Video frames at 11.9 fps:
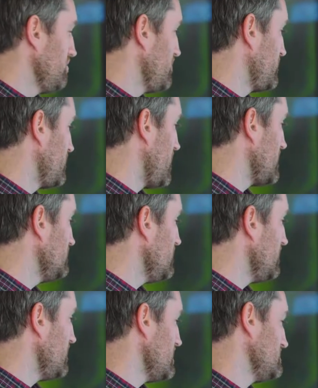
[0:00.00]
But the
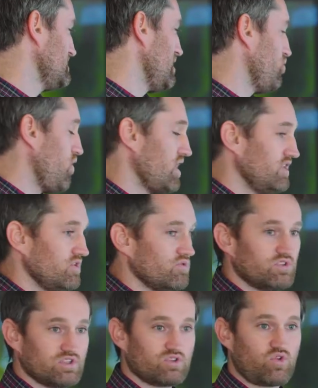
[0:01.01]
idea is that when
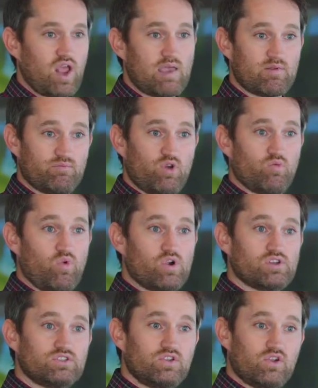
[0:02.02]
you describe and put
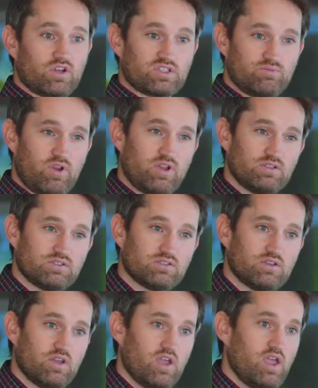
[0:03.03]
words to your
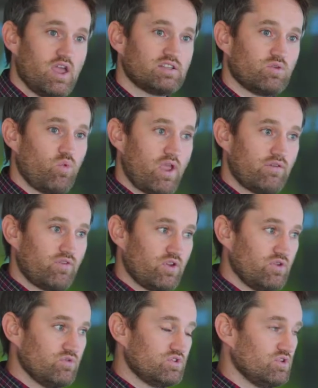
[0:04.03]
experience, it's a way for
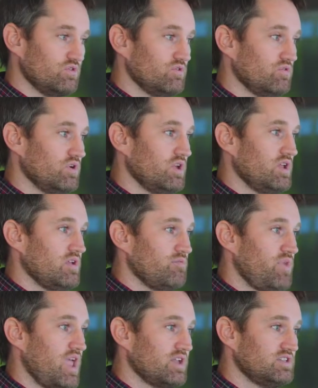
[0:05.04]
you to
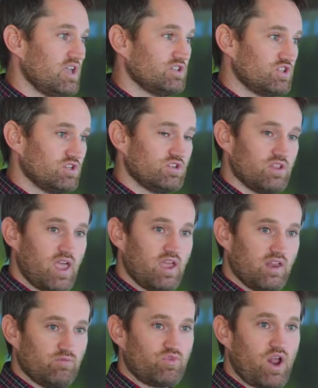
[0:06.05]
pay attention to
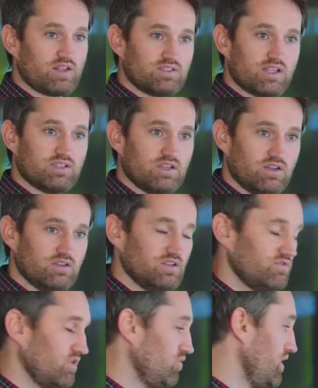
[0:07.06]
that and process it in a
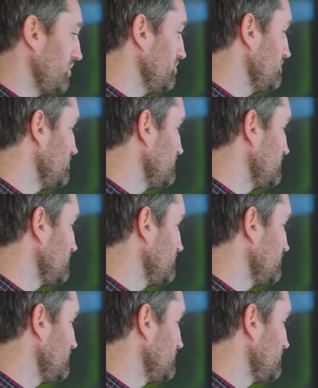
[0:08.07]
different way.